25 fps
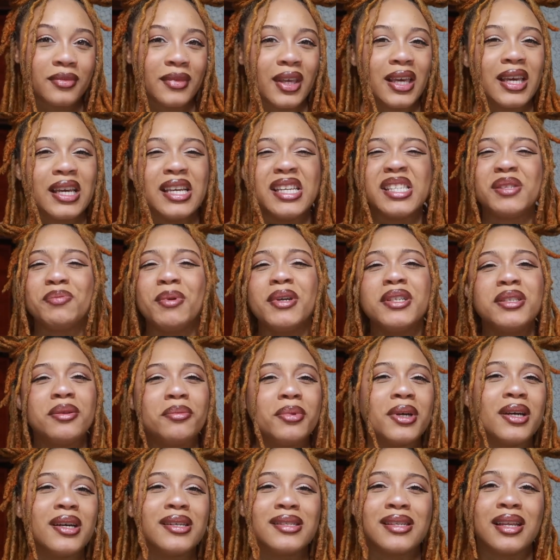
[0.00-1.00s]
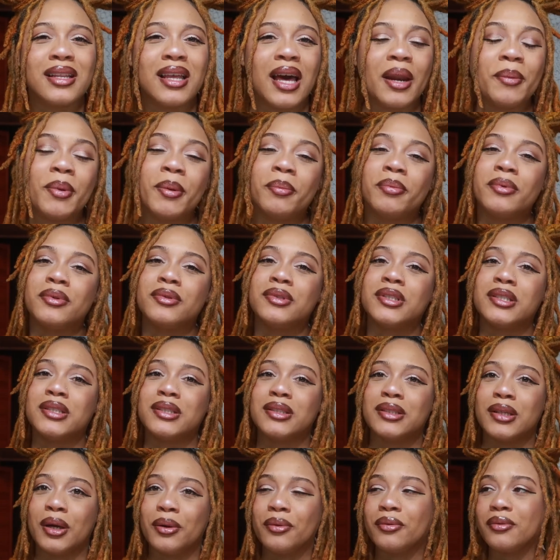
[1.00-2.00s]
especially because a lot of people
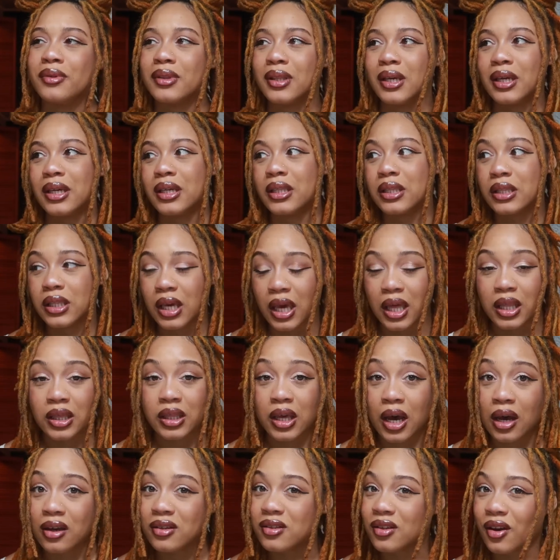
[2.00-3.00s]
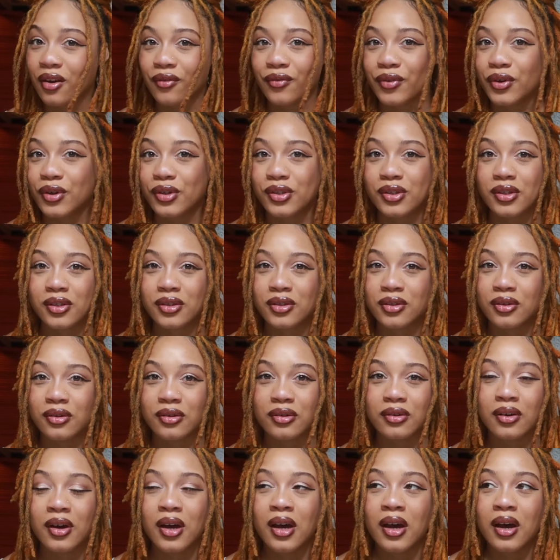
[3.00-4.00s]
just don't think that locks are
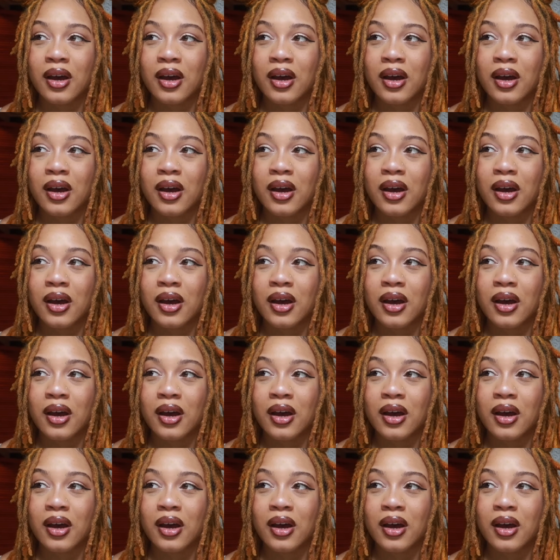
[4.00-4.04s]
versatile.